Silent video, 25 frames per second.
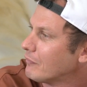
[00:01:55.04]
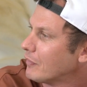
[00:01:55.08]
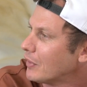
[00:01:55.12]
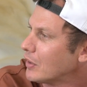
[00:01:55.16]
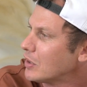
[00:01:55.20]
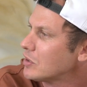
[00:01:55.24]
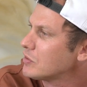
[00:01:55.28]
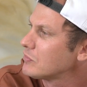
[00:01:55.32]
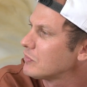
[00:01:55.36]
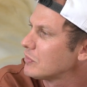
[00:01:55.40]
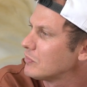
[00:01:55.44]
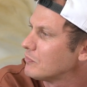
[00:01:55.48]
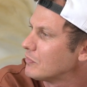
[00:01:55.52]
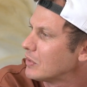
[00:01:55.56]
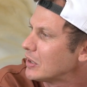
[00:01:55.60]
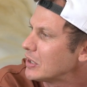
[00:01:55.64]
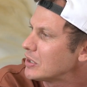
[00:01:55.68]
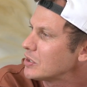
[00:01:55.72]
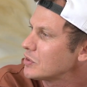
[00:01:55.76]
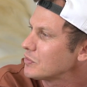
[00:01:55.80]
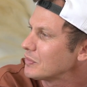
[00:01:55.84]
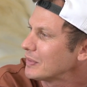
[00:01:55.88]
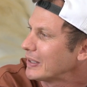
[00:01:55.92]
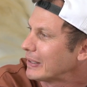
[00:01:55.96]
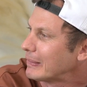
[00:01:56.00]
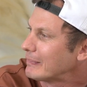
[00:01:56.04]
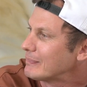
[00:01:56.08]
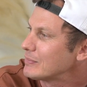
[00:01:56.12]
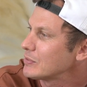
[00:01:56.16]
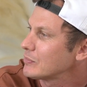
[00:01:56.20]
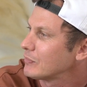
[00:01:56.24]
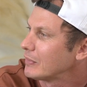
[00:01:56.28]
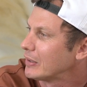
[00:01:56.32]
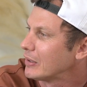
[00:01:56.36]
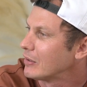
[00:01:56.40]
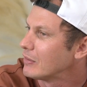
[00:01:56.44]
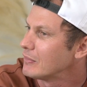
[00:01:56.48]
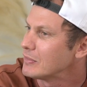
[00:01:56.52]
Those were my
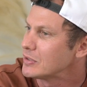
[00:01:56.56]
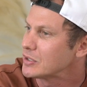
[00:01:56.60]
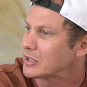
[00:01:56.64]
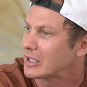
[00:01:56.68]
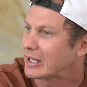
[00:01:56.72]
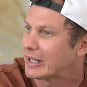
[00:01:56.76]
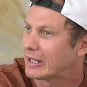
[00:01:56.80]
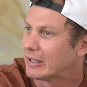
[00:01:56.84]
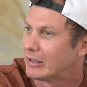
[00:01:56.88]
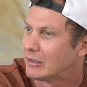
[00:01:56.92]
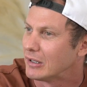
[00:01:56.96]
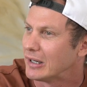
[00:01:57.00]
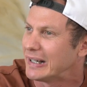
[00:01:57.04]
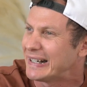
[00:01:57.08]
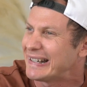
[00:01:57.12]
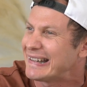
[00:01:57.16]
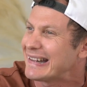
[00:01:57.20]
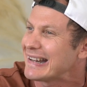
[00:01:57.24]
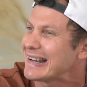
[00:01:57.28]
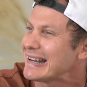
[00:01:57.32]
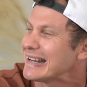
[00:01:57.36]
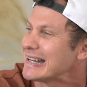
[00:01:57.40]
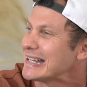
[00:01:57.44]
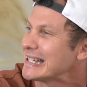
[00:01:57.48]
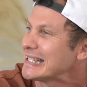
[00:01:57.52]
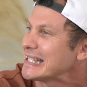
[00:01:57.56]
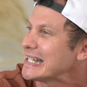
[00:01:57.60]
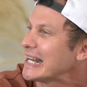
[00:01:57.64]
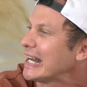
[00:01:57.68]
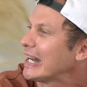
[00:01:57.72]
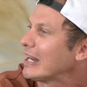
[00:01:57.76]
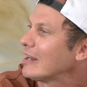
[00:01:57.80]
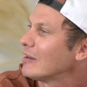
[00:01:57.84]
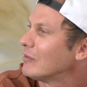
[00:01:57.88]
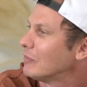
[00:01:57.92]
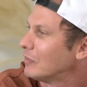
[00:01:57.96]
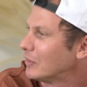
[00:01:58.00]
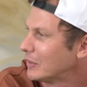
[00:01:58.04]
dreams when I was a kid. I didn't
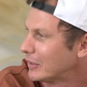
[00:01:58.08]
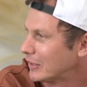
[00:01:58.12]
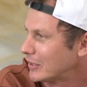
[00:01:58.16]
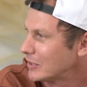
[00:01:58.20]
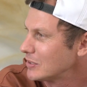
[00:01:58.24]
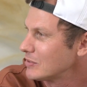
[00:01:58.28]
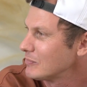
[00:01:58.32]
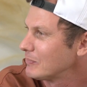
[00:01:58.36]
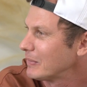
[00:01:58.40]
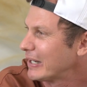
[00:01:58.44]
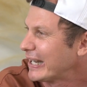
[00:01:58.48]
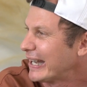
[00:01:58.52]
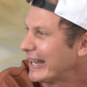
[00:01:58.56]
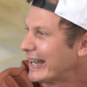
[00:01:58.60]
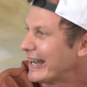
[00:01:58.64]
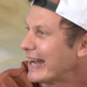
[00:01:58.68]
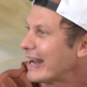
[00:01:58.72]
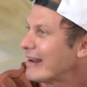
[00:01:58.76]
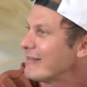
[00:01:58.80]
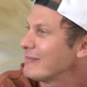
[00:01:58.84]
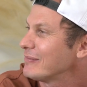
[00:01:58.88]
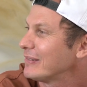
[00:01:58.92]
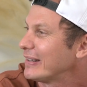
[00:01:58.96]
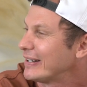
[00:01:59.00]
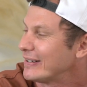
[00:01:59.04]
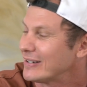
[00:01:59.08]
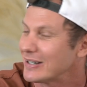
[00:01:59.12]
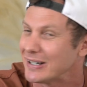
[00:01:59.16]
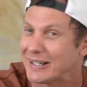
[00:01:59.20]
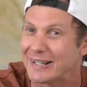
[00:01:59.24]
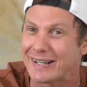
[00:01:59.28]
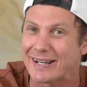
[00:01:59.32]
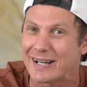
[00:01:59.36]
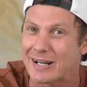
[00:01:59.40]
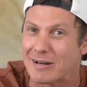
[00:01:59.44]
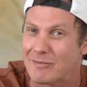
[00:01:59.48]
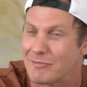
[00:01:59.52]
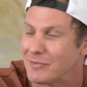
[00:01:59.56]
say I wanted to be an athlete. I
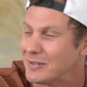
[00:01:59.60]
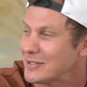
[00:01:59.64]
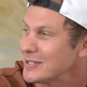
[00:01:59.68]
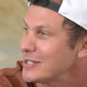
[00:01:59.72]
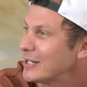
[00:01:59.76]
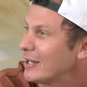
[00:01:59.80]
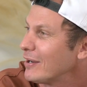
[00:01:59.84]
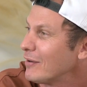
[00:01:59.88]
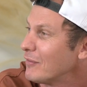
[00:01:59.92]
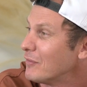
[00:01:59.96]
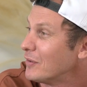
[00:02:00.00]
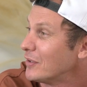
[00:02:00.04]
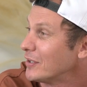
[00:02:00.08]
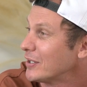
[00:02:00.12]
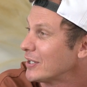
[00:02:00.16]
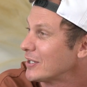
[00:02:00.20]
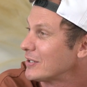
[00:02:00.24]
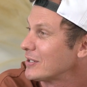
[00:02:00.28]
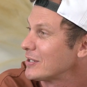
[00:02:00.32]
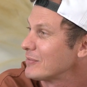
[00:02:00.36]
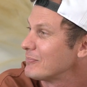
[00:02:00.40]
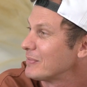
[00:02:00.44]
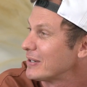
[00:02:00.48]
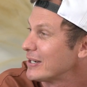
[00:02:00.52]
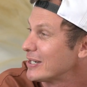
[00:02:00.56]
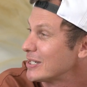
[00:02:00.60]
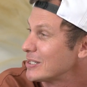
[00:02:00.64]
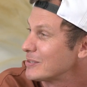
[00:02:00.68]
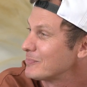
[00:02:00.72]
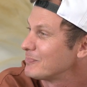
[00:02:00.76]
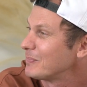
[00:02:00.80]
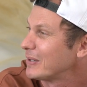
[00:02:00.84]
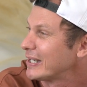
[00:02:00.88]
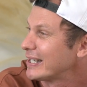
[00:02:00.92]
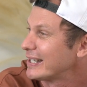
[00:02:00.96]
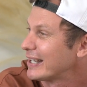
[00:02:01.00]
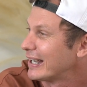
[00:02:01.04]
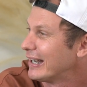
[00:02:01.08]
didn't say I wanted to be a
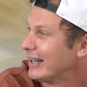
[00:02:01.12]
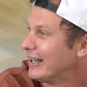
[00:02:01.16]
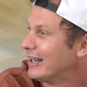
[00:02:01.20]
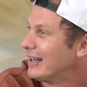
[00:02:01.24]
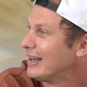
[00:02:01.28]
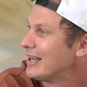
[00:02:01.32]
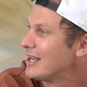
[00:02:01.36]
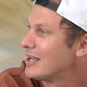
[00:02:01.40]
speaker.